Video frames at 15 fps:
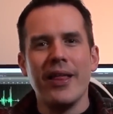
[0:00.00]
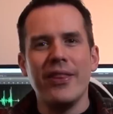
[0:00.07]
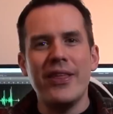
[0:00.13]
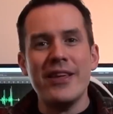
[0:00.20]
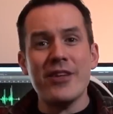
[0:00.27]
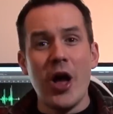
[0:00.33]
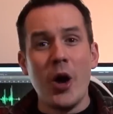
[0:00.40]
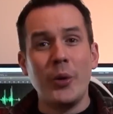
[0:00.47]

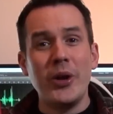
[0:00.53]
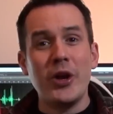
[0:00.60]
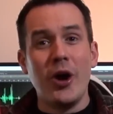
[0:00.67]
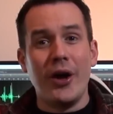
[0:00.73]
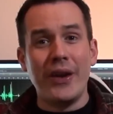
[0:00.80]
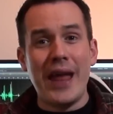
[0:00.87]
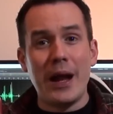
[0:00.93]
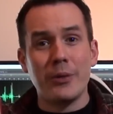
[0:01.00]
these only
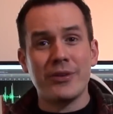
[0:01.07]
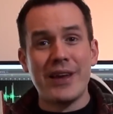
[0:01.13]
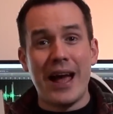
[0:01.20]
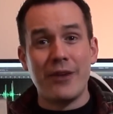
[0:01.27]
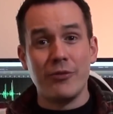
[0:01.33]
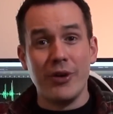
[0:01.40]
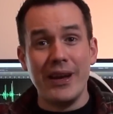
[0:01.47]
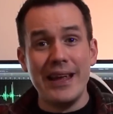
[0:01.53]
got announced
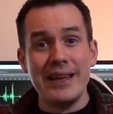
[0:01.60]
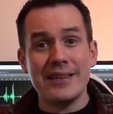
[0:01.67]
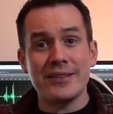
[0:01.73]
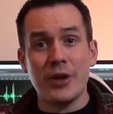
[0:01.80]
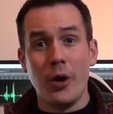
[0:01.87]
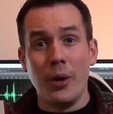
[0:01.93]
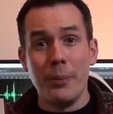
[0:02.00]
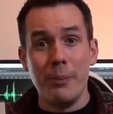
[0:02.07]
and
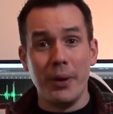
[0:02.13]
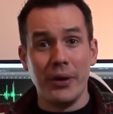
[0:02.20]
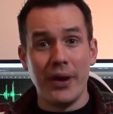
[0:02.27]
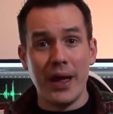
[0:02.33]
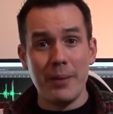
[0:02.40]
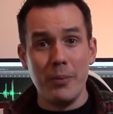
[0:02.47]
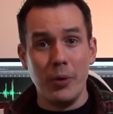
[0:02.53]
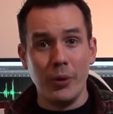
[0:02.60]
released on
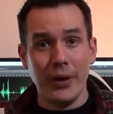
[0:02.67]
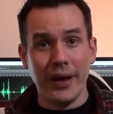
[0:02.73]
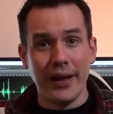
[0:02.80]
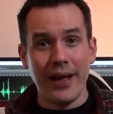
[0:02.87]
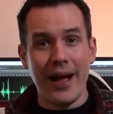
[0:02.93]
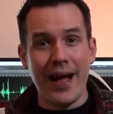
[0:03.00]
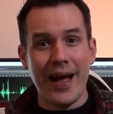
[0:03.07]
Monday morning,